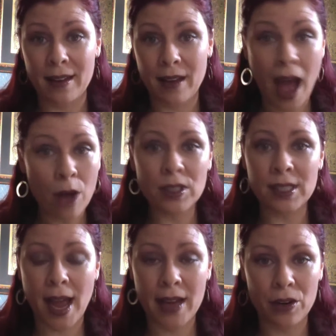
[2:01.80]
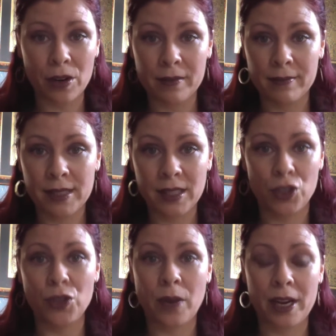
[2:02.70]
outsider
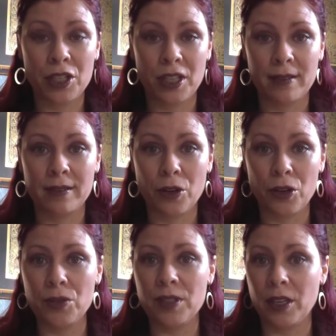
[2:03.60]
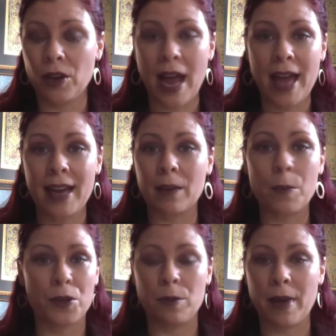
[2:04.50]
situation. You're using your etic
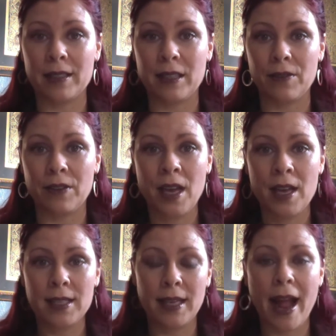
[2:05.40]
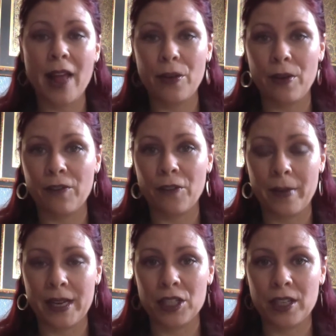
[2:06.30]
perspective to gather
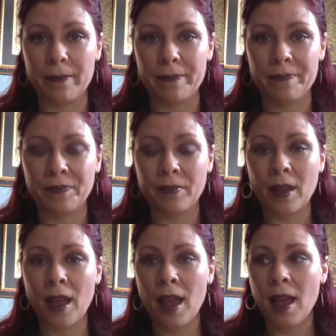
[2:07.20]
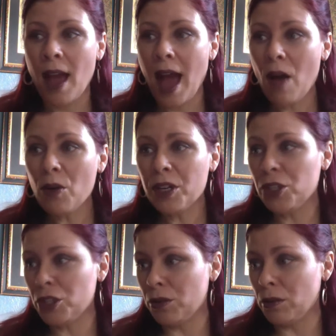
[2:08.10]
information. How could
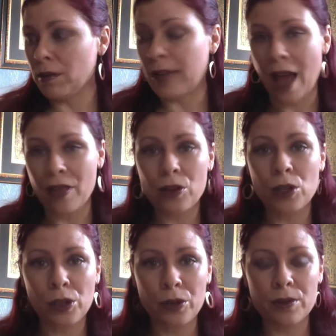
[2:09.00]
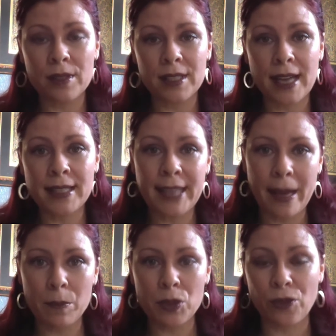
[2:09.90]
you gather clues and
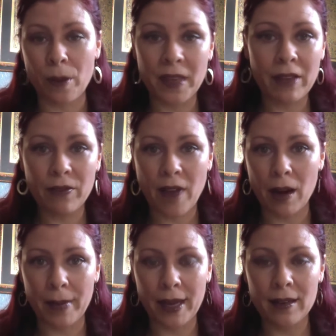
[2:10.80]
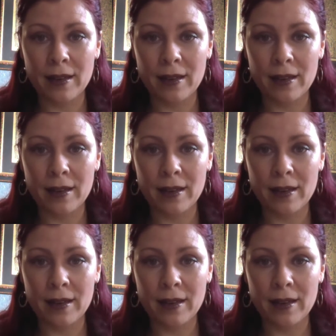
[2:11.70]
tips from the environment,